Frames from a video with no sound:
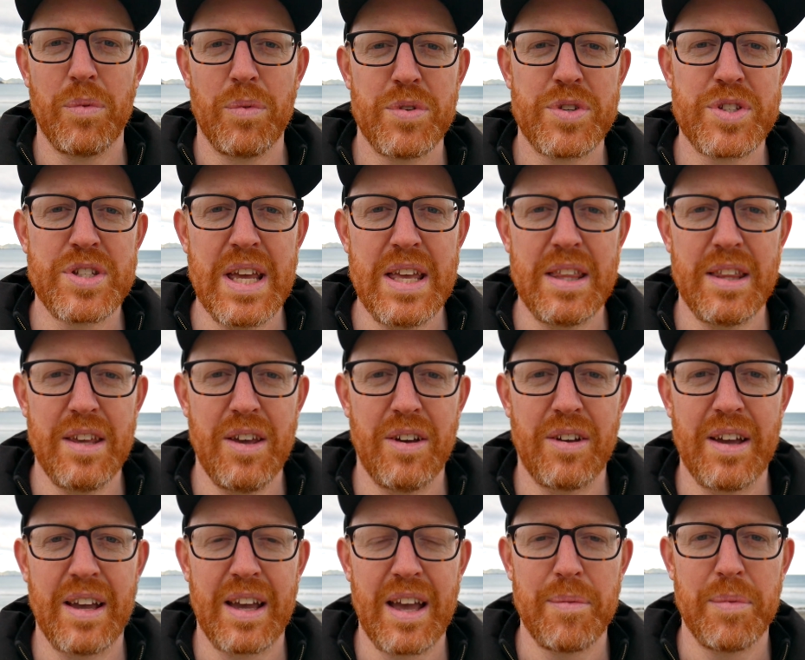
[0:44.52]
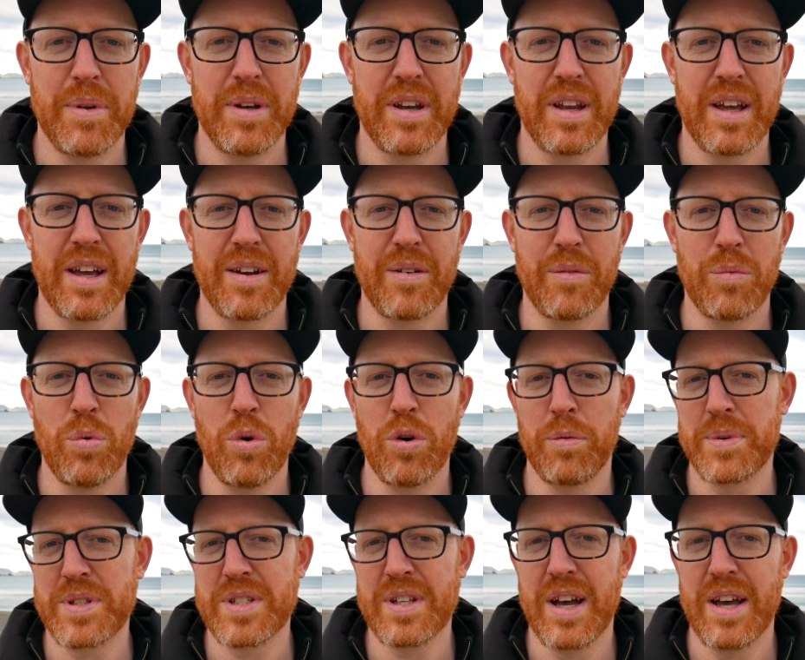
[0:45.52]
sea that you can come and
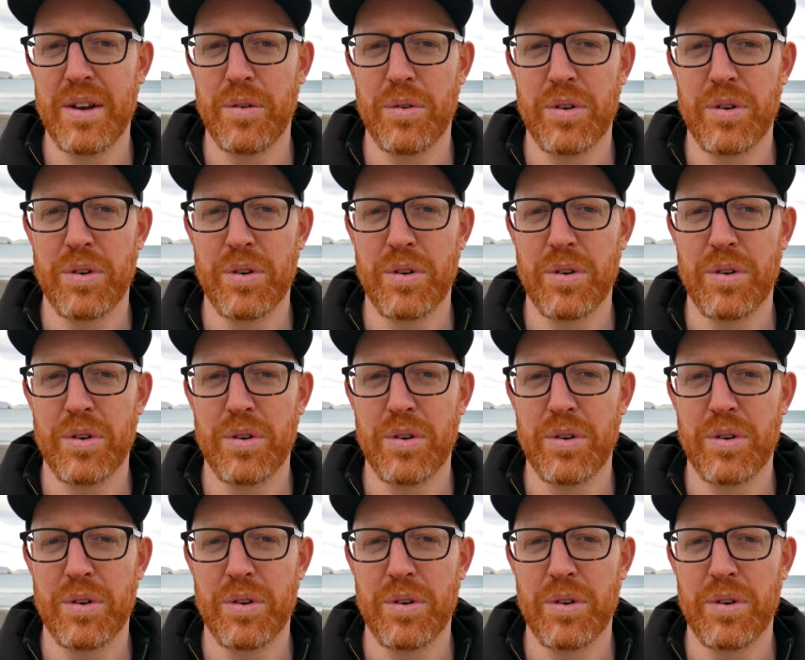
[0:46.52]
walk beside